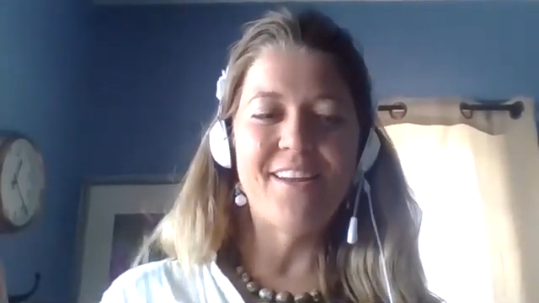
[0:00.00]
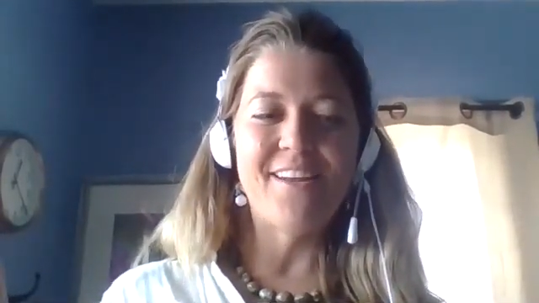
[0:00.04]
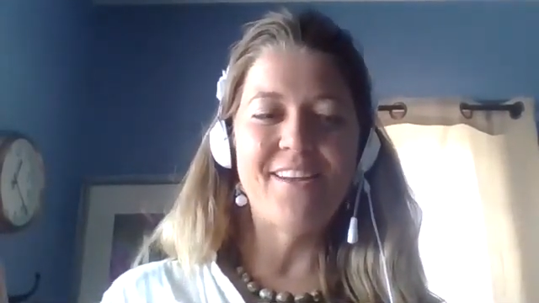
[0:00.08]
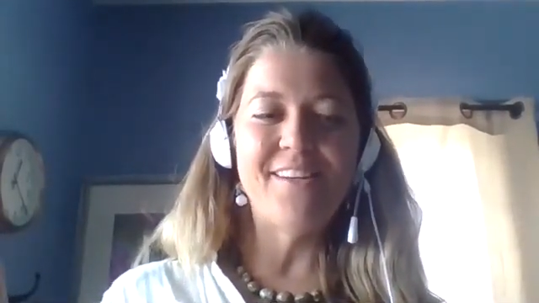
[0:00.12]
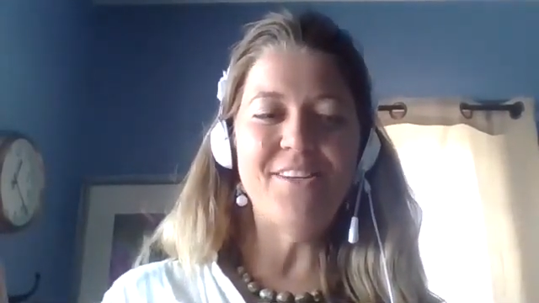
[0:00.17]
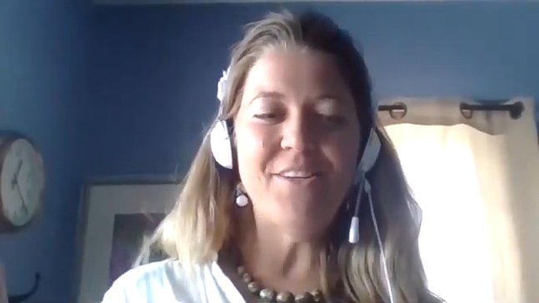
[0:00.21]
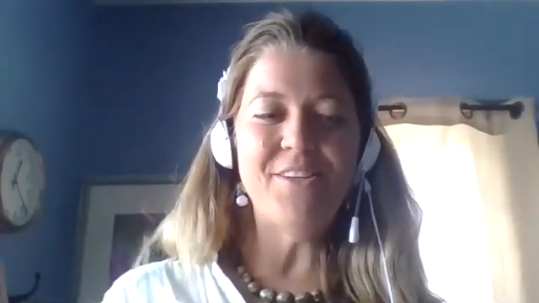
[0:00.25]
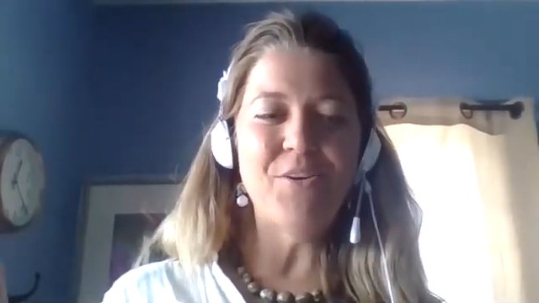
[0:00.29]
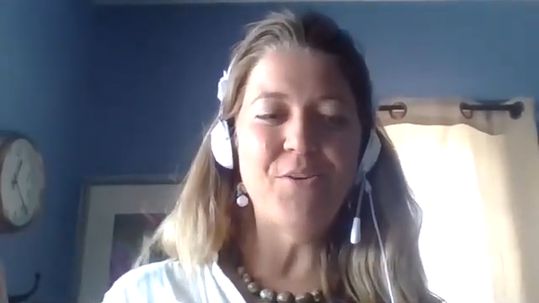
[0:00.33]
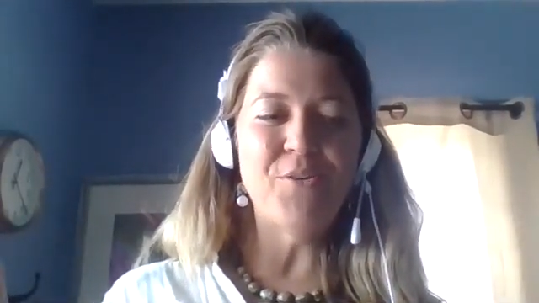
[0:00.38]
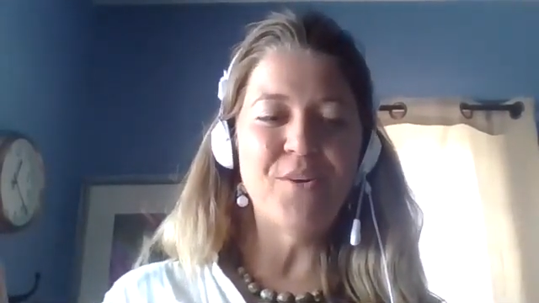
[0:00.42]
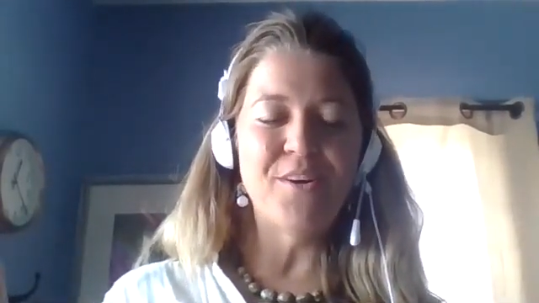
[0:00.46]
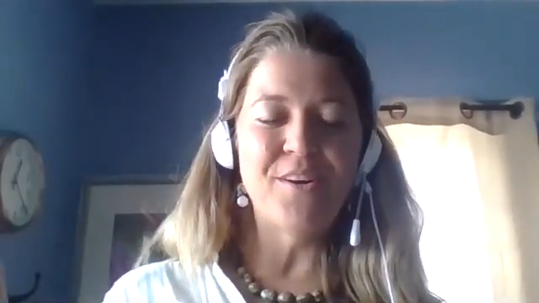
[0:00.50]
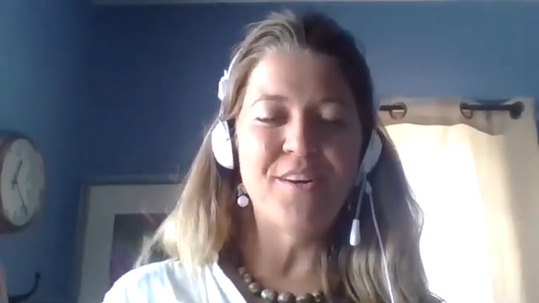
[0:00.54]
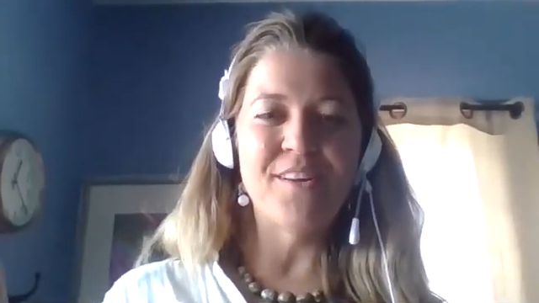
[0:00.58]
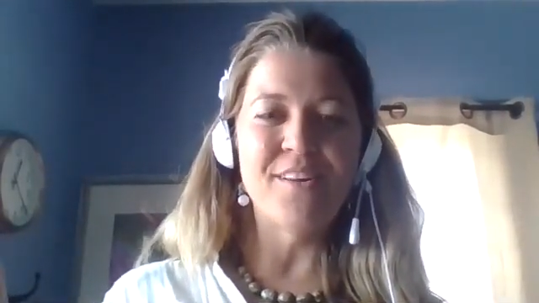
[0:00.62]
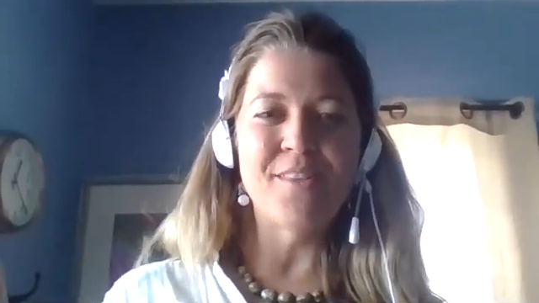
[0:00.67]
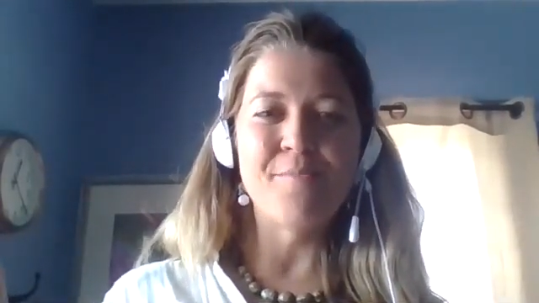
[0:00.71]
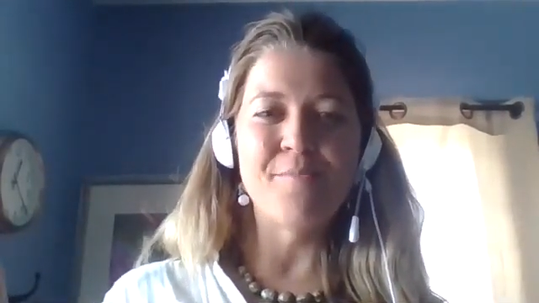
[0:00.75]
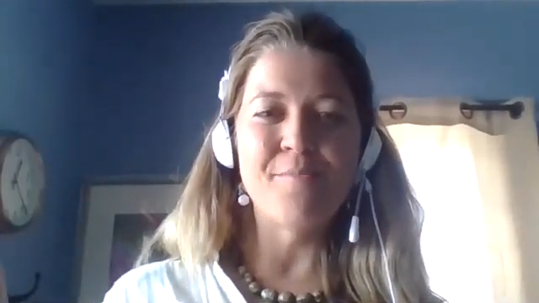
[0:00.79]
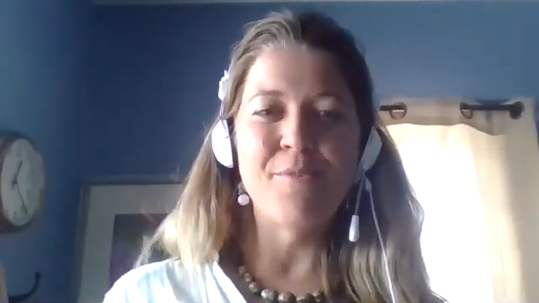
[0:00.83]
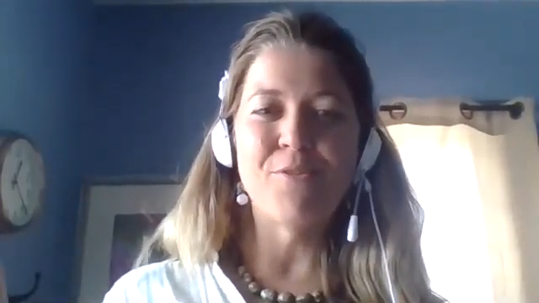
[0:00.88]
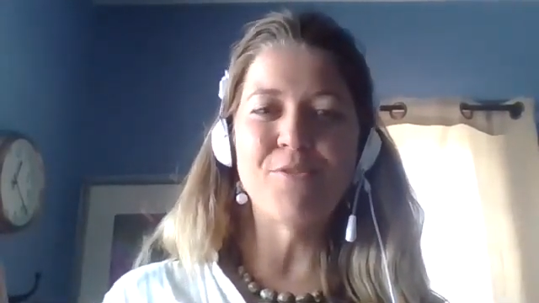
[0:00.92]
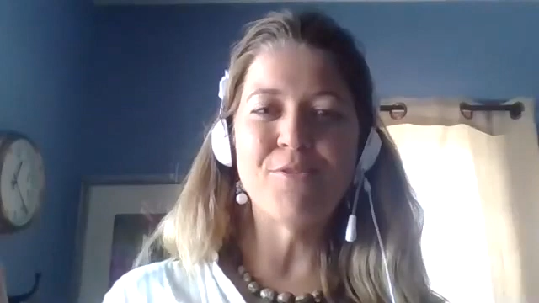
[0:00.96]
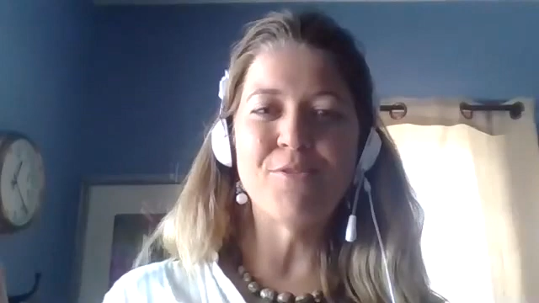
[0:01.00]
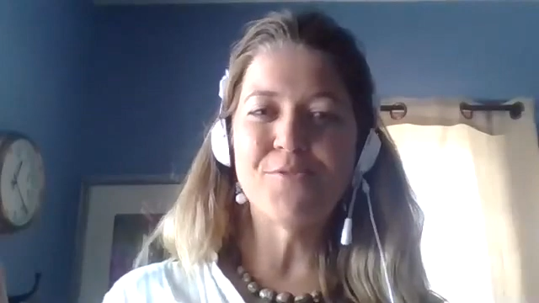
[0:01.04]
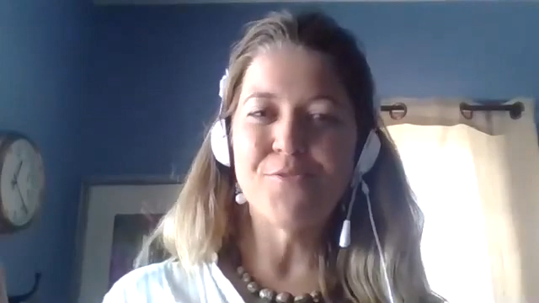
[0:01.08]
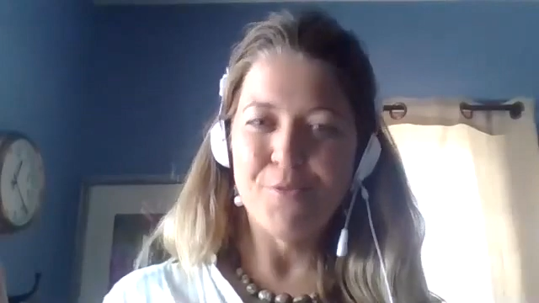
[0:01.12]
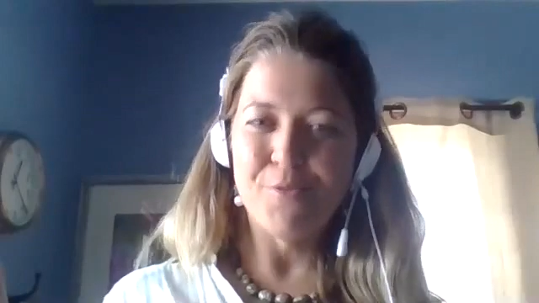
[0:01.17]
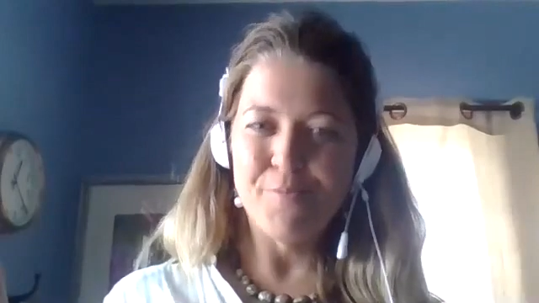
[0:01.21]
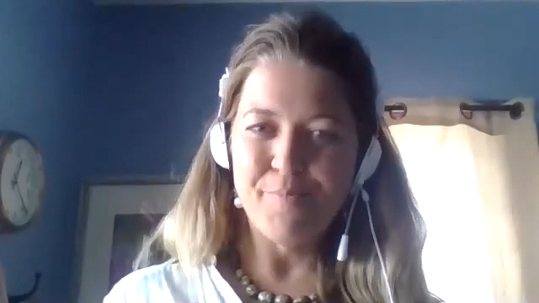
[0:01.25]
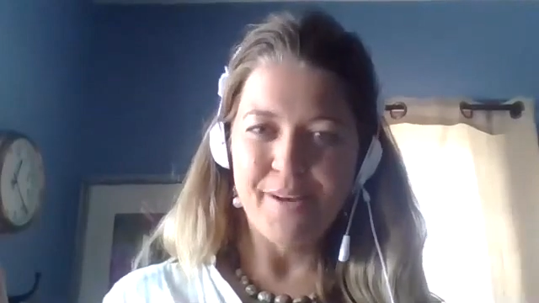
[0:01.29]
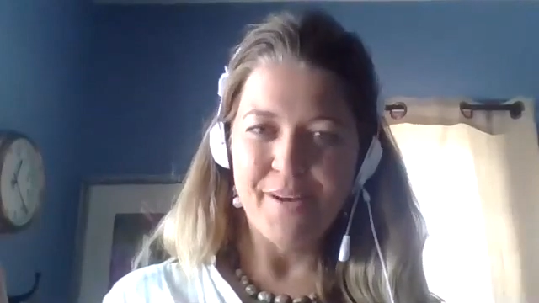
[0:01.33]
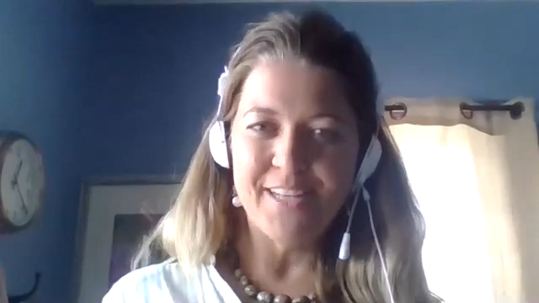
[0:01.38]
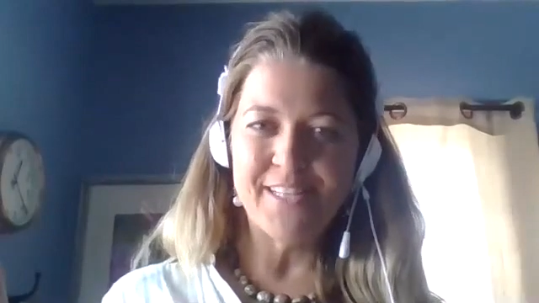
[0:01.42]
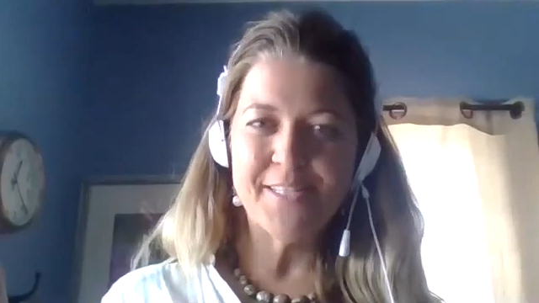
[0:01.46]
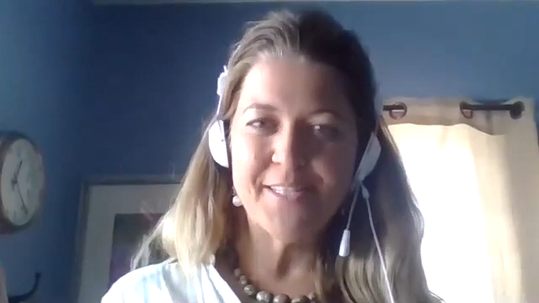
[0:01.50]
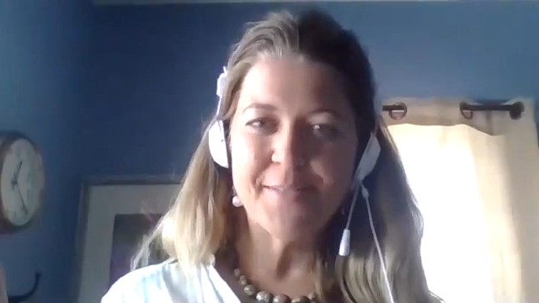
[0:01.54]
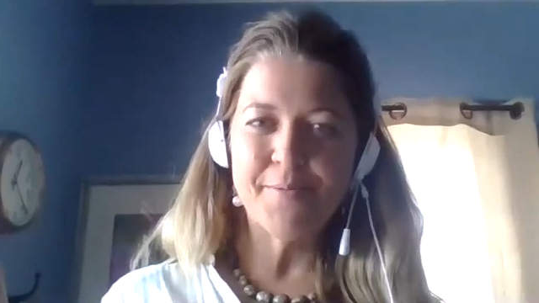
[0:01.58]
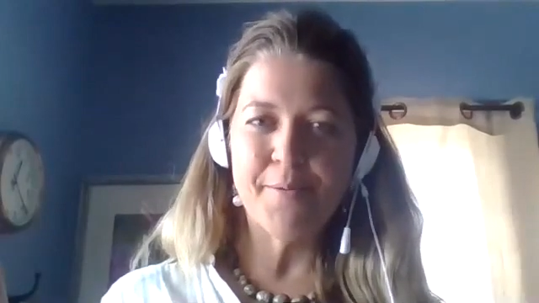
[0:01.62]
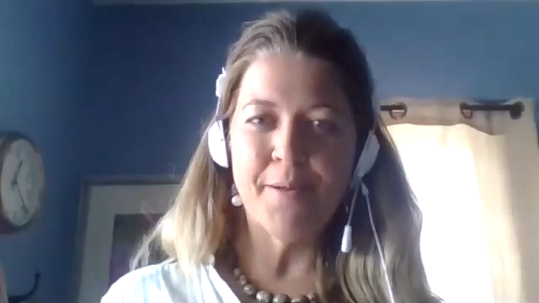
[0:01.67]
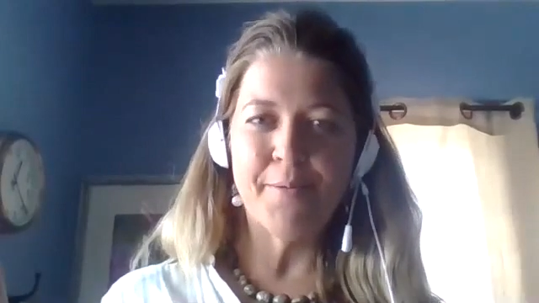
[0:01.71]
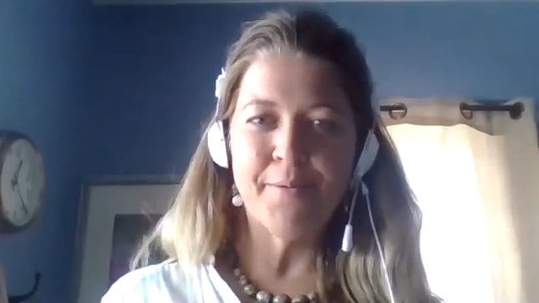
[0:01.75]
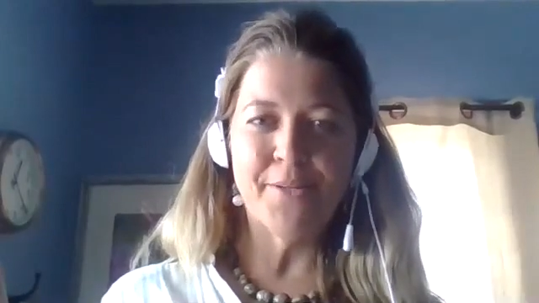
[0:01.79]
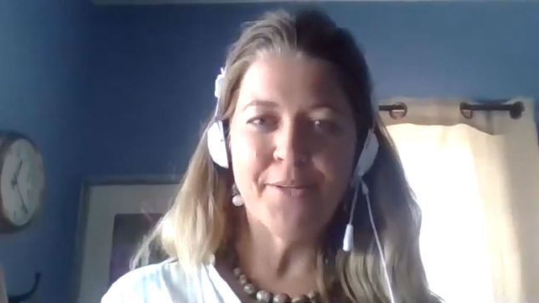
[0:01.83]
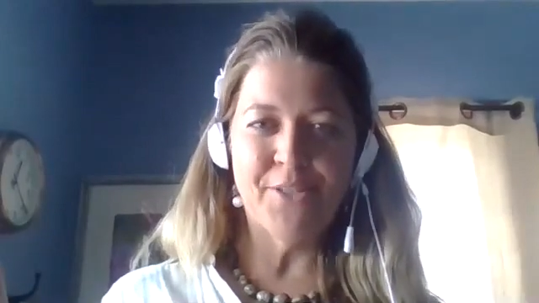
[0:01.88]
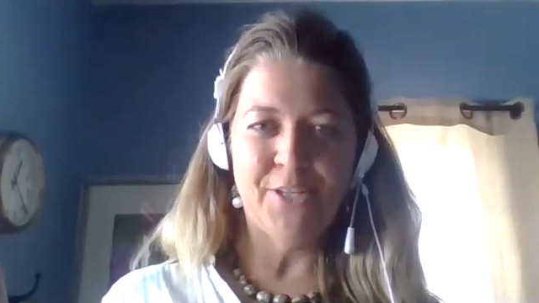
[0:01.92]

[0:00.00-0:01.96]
nor the most robust public